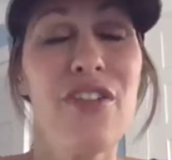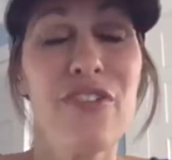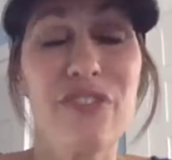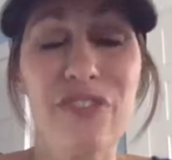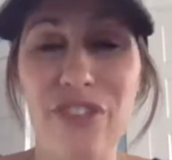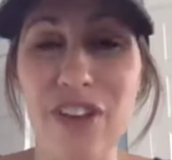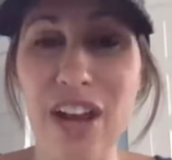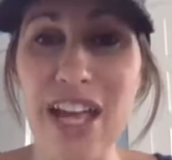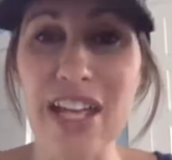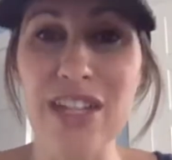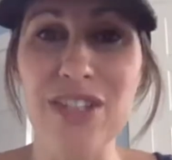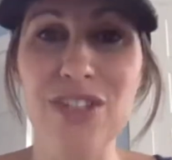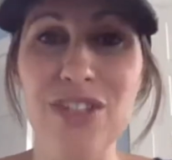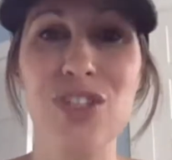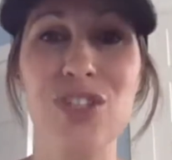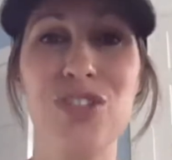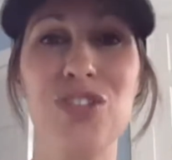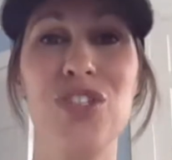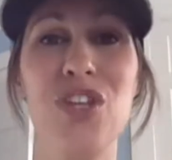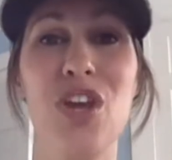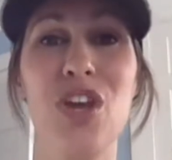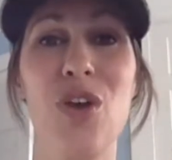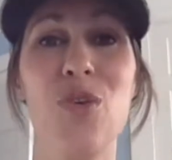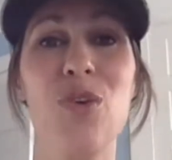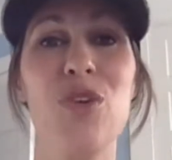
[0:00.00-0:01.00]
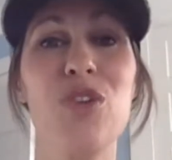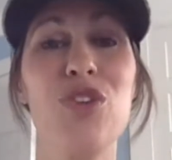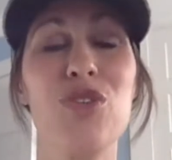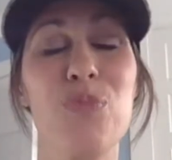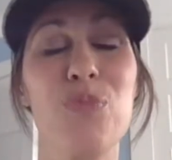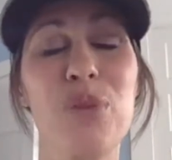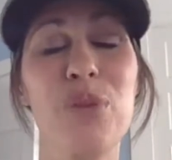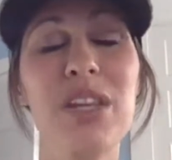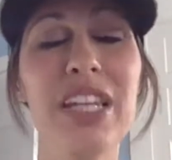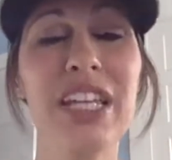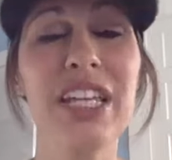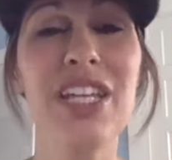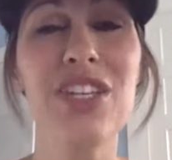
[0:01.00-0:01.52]
friends, so
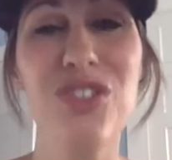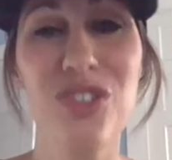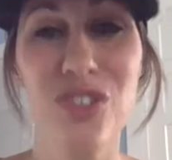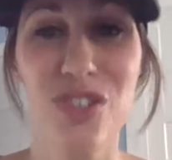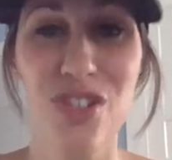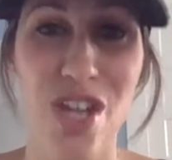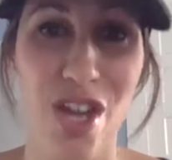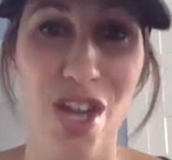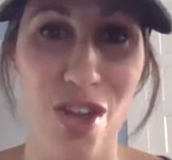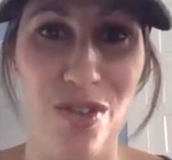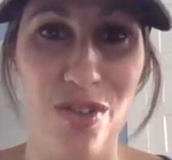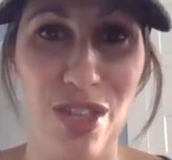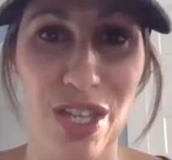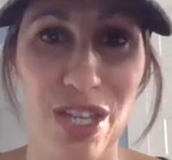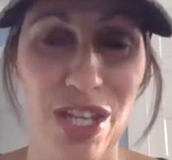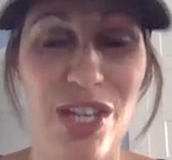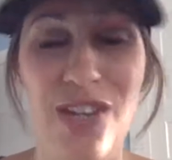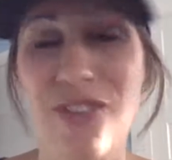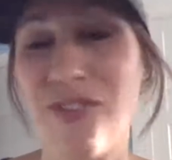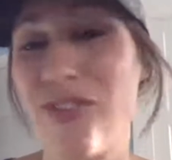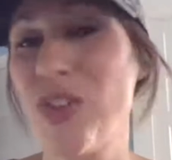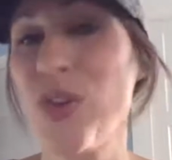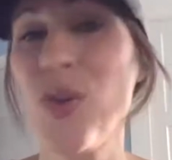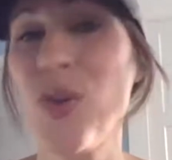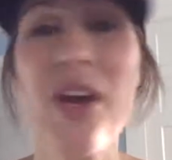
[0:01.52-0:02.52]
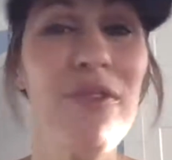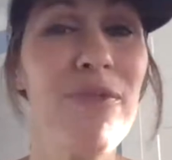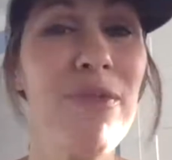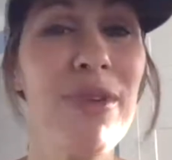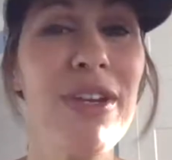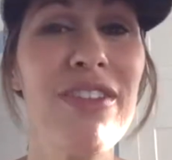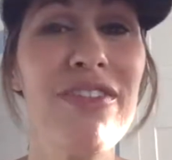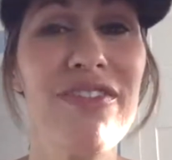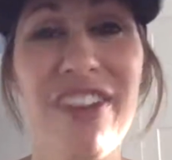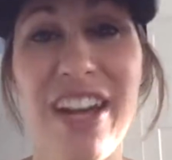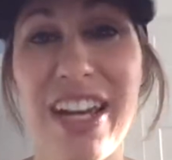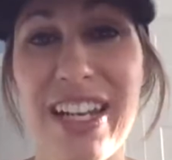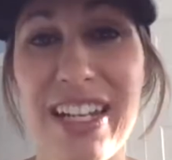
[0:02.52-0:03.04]
please know that if you have been
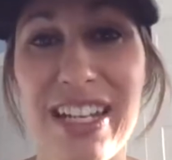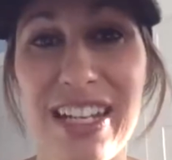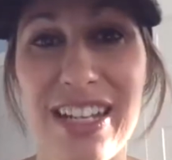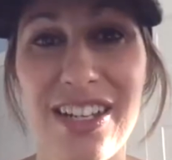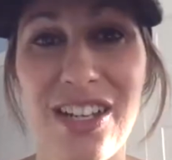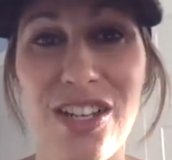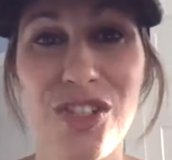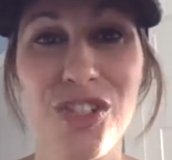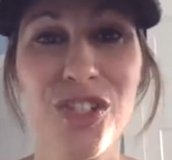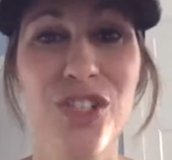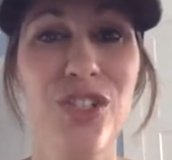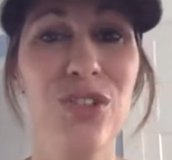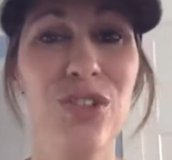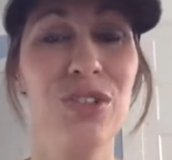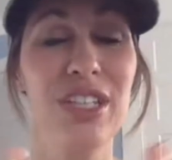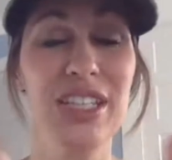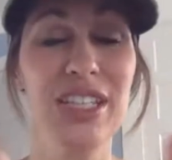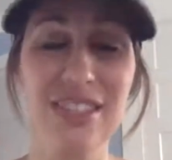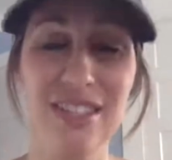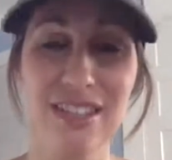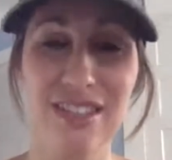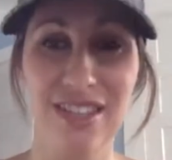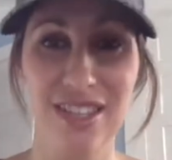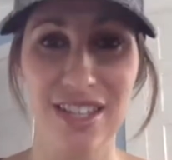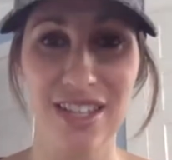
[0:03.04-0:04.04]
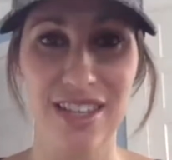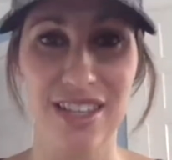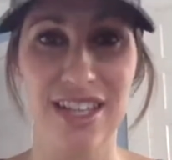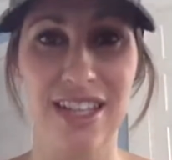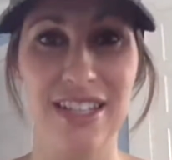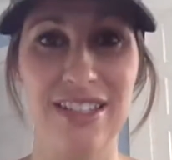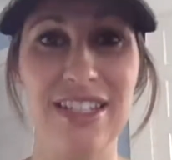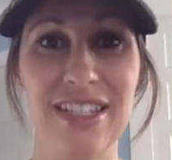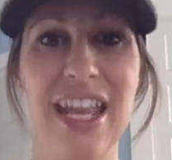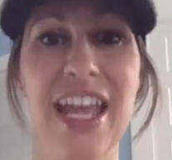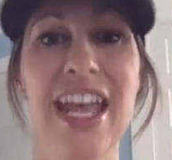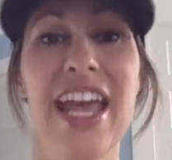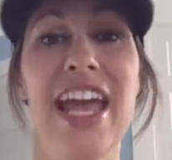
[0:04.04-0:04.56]
invited to listen to
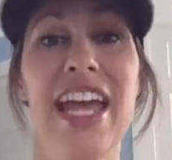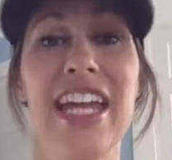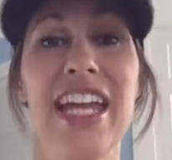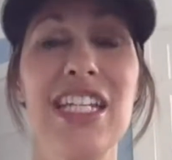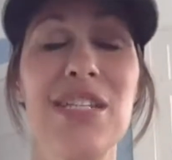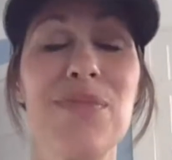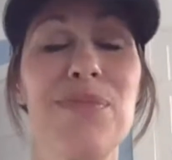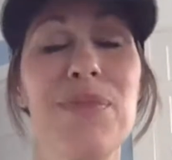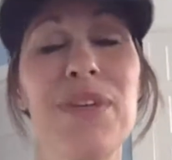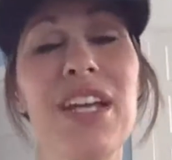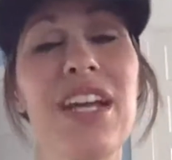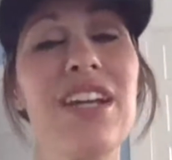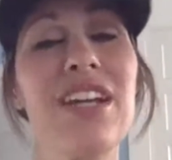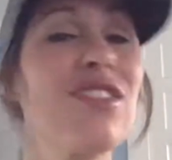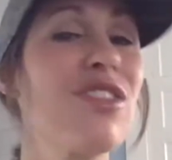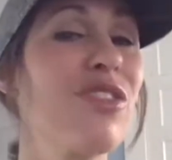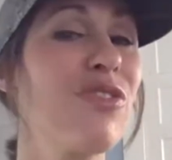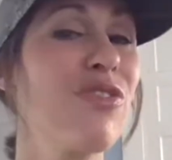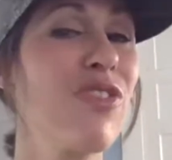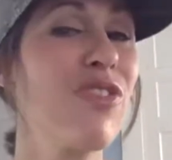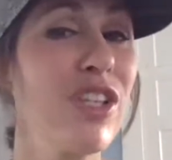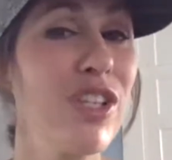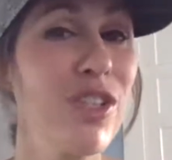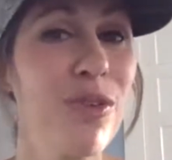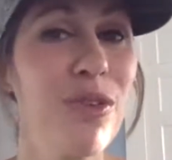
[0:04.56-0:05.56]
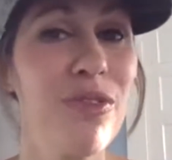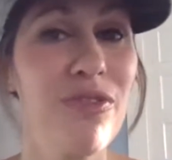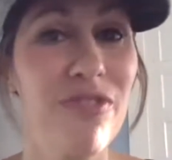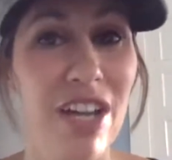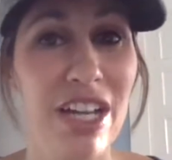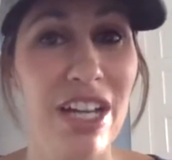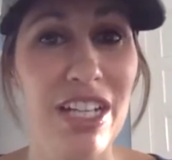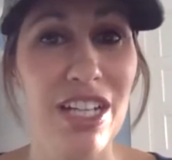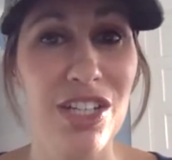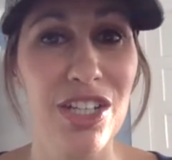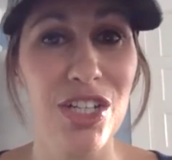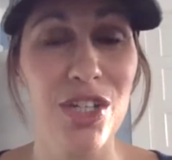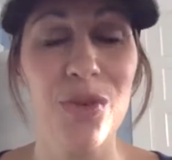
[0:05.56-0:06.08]
this, it is because the friend who
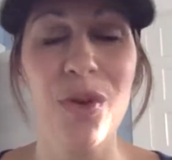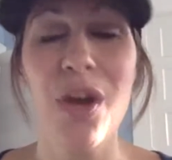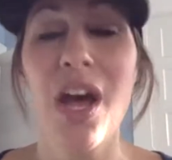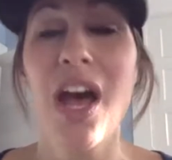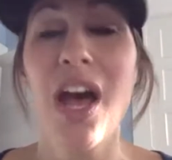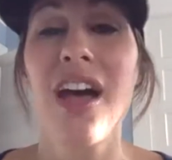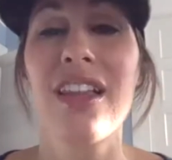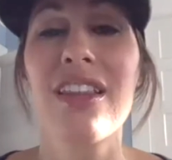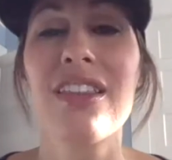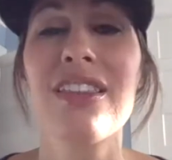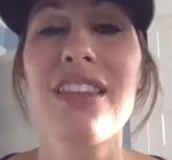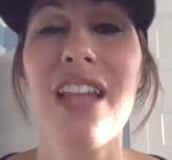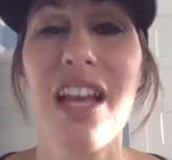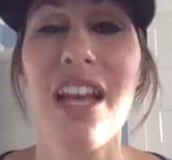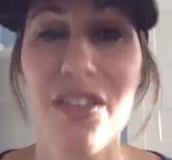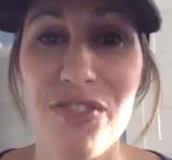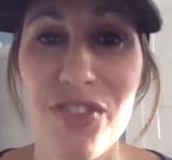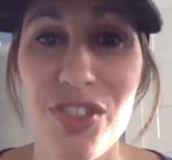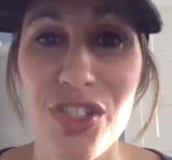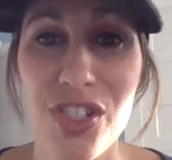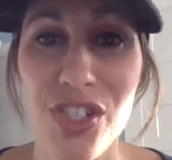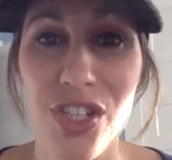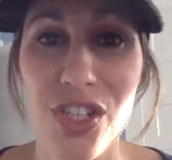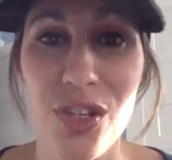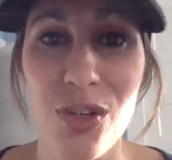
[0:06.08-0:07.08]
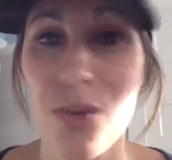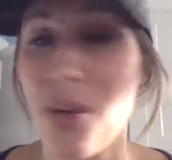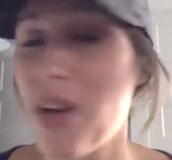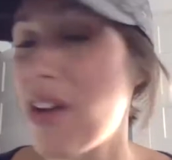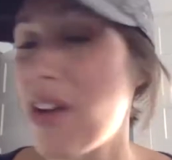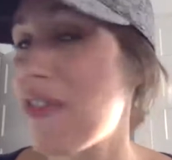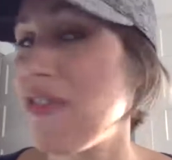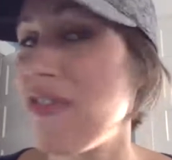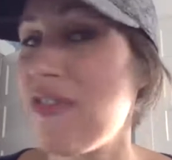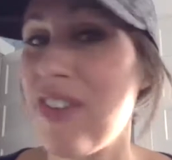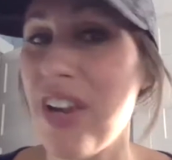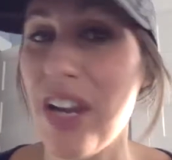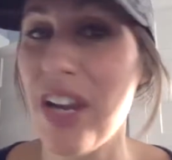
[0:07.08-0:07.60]
invited you loves you
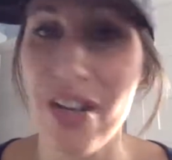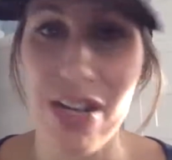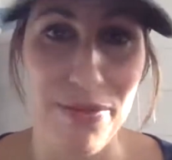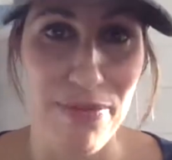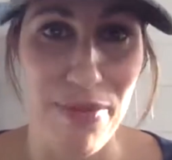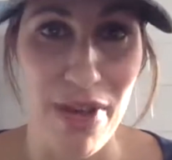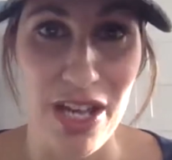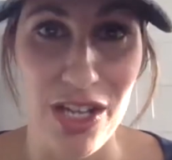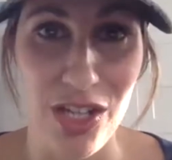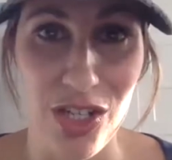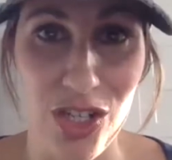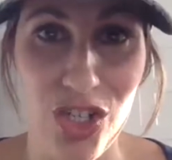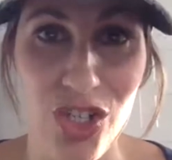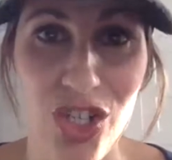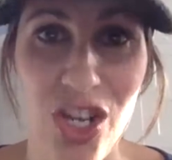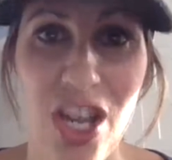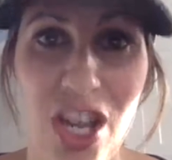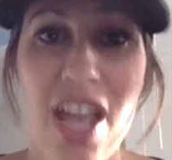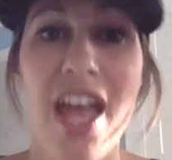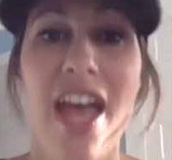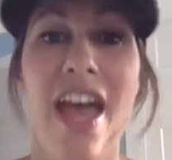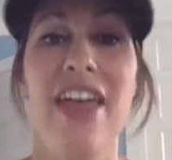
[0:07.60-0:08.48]
very much.